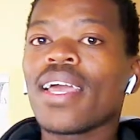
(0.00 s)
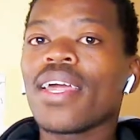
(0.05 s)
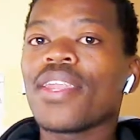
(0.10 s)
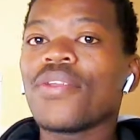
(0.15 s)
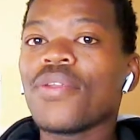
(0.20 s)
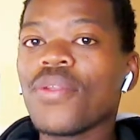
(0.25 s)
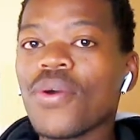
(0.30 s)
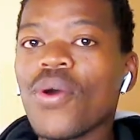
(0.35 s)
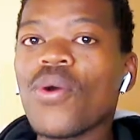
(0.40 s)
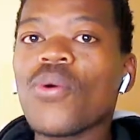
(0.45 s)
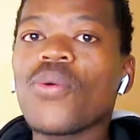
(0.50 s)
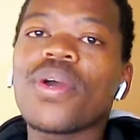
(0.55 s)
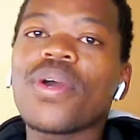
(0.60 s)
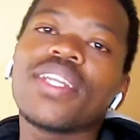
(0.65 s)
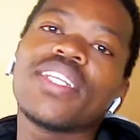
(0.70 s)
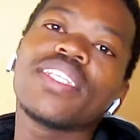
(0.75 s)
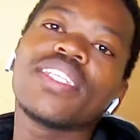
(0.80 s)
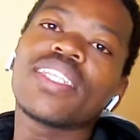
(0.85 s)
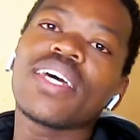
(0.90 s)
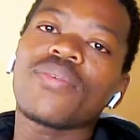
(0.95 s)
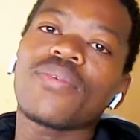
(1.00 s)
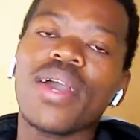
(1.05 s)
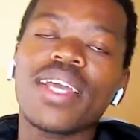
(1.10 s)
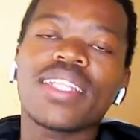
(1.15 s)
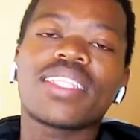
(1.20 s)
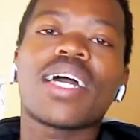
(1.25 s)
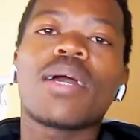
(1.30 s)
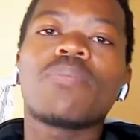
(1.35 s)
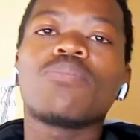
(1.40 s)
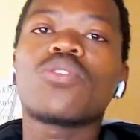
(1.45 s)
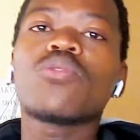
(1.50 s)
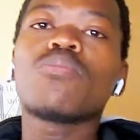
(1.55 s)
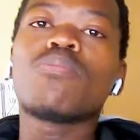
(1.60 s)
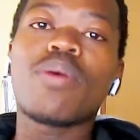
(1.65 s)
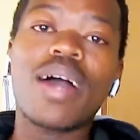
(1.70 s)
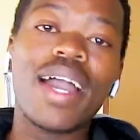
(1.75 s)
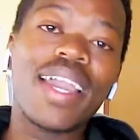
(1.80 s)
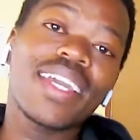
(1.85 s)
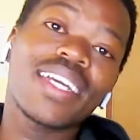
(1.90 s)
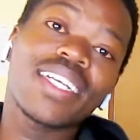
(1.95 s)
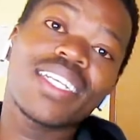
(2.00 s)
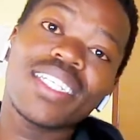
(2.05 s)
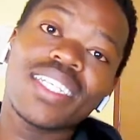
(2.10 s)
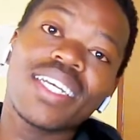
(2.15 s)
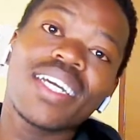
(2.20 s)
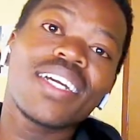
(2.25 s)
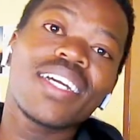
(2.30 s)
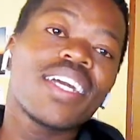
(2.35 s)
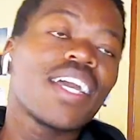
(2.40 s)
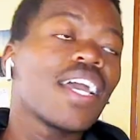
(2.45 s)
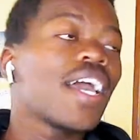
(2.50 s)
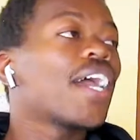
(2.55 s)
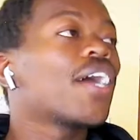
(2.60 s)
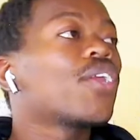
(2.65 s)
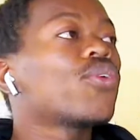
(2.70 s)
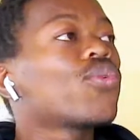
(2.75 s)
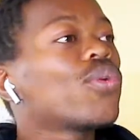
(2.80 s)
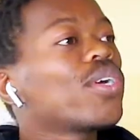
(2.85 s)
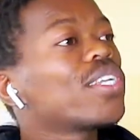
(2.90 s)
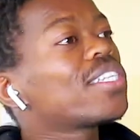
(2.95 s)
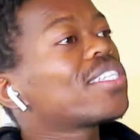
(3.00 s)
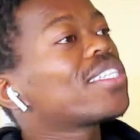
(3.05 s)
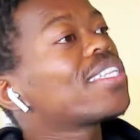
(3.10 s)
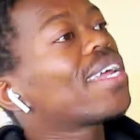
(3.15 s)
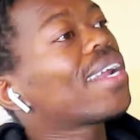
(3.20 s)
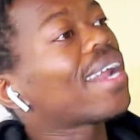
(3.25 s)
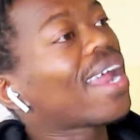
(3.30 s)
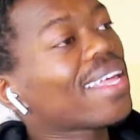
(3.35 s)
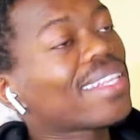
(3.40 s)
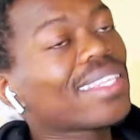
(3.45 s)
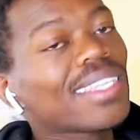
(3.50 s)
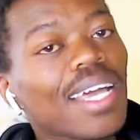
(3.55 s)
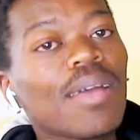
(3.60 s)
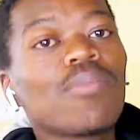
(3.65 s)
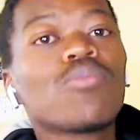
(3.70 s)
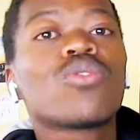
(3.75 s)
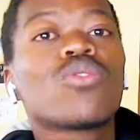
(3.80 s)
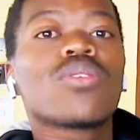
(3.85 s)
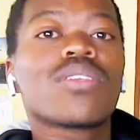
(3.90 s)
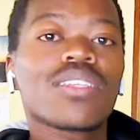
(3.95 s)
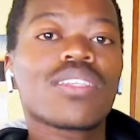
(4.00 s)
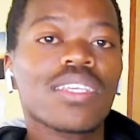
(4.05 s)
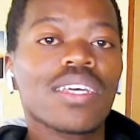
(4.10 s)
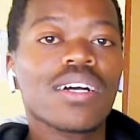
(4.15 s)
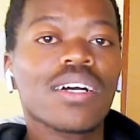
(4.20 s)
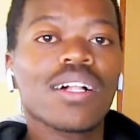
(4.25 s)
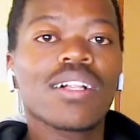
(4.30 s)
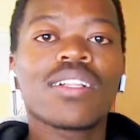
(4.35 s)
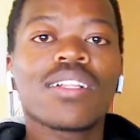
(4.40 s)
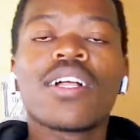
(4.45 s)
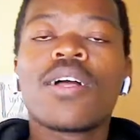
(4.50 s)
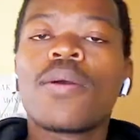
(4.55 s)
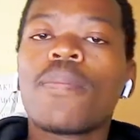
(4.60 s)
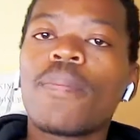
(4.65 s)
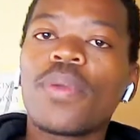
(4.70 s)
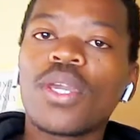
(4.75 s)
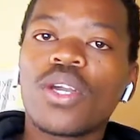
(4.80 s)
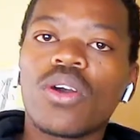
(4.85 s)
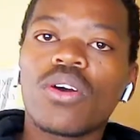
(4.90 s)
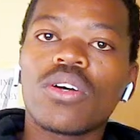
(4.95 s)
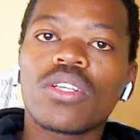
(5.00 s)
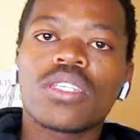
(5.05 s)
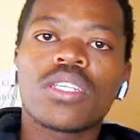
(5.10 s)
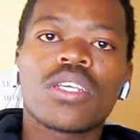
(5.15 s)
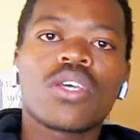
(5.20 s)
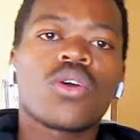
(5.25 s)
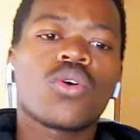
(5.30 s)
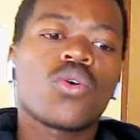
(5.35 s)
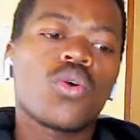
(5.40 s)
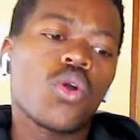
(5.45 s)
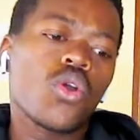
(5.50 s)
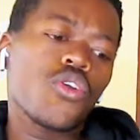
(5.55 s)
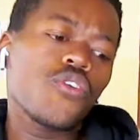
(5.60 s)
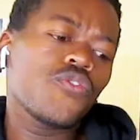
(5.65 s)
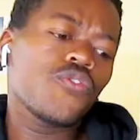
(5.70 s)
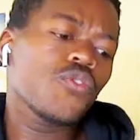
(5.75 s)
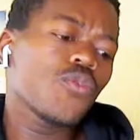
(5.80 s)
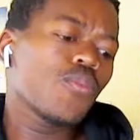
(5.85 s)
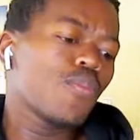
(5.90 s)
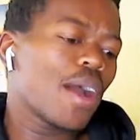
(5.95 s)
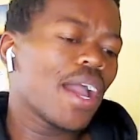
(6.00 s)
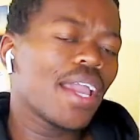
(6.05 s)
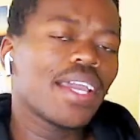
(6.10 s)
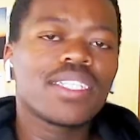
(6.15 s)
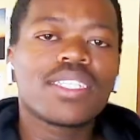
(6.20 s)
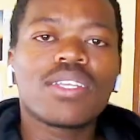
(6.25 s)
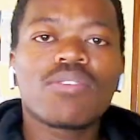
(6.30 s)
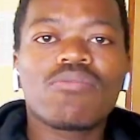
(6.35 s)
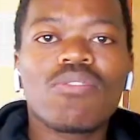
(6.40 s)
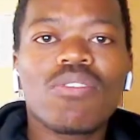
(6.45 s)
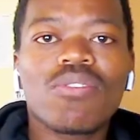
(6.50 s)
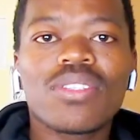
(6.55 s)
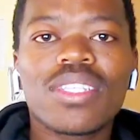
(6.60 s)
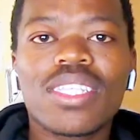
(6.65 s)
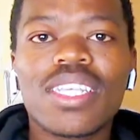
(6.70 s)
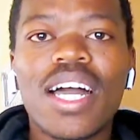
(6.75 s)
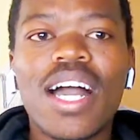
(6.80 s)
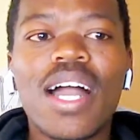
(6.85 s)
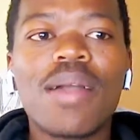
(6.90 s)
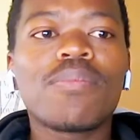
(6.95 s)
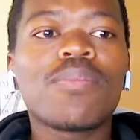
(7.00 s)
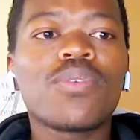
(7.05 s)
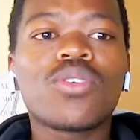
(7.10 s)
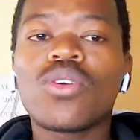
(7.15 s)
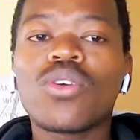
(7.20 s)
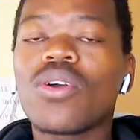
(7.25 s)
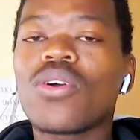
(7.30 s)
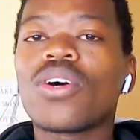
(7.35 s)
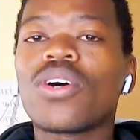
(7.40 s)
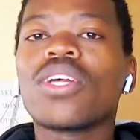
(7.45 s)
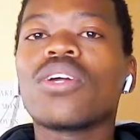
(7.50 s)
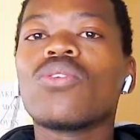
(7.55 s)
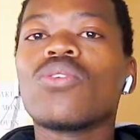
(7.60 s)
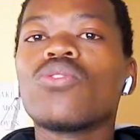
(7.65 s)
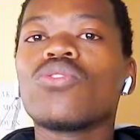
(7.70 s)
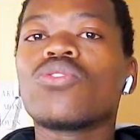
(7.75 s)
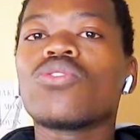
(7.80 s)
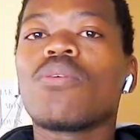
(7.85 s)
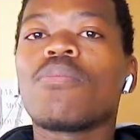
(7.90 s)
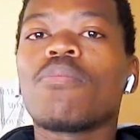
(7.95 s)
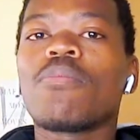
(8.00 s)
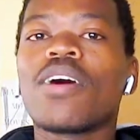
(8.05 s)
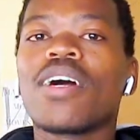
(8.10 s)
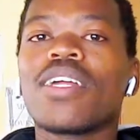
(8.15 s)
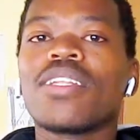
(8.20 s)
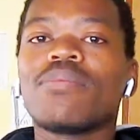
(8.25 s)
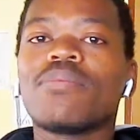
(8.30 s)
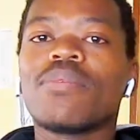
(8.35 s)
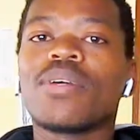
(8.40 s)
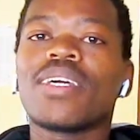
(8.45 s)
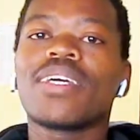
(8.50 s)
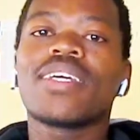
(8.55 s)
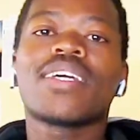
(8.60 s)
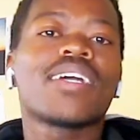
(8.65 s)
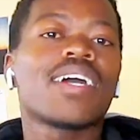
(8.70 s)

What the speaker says: know when is the right time to buy a share and when is the right time to sell, because if you buy at the wrong time, you're gonna lose your money, man.